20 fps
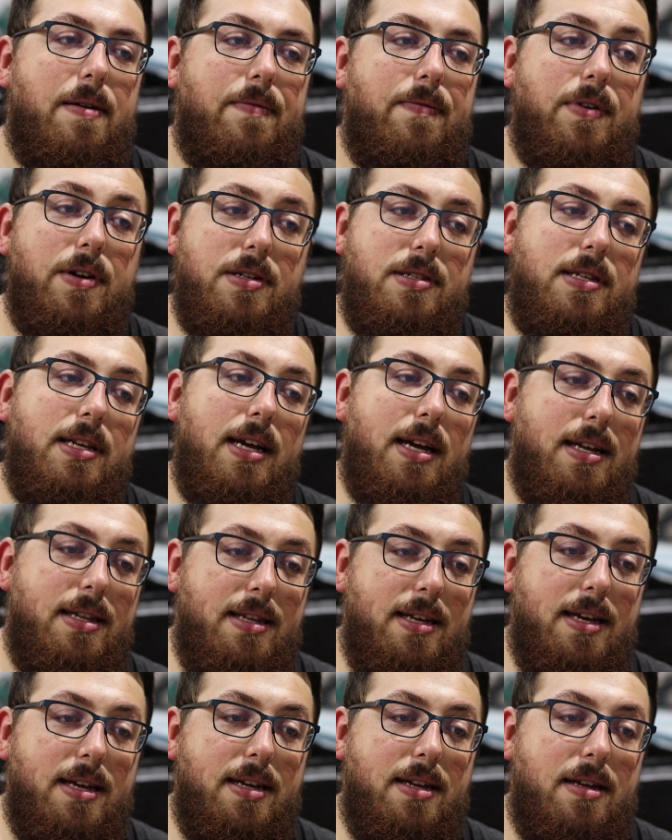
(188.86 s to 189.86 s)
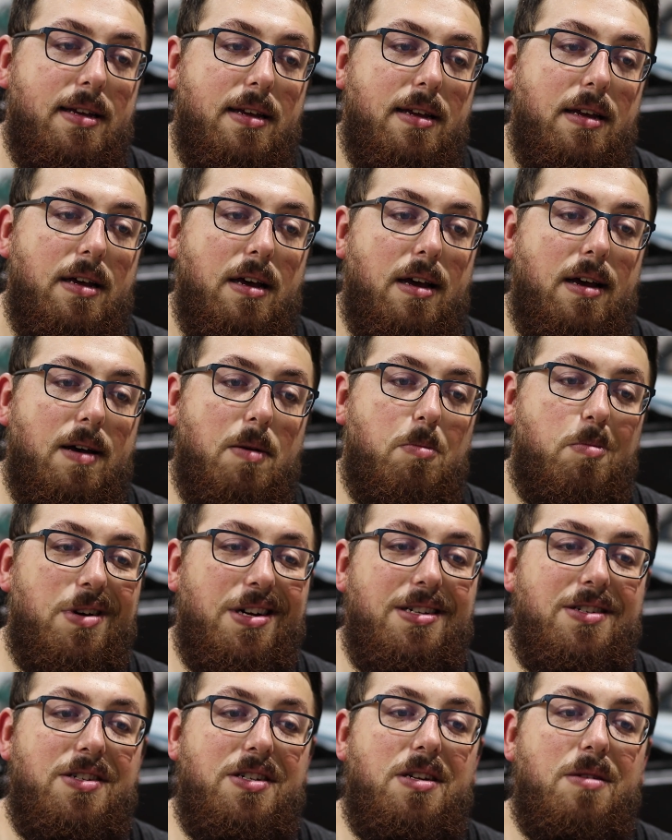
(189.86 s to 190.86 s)
first thing I did,
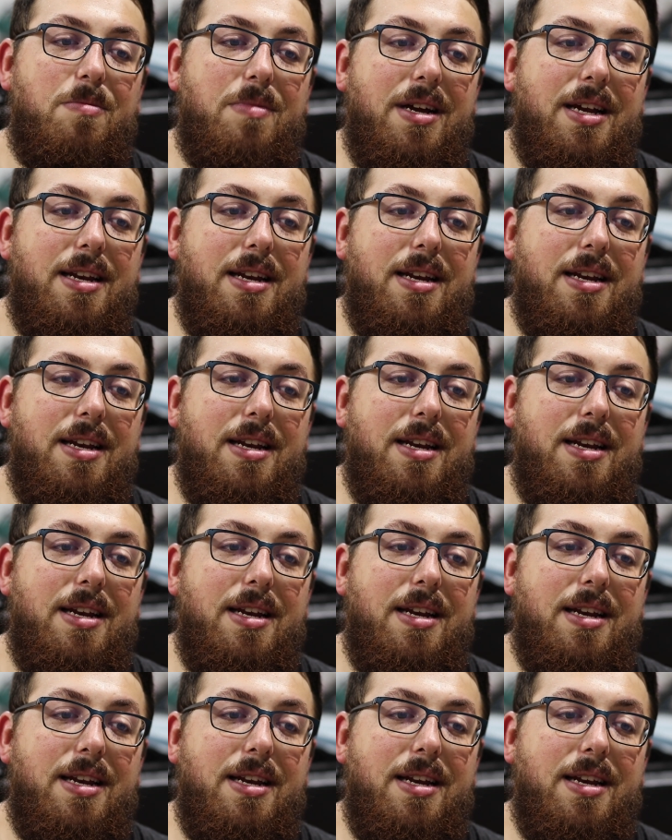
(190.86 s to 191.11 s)
much to my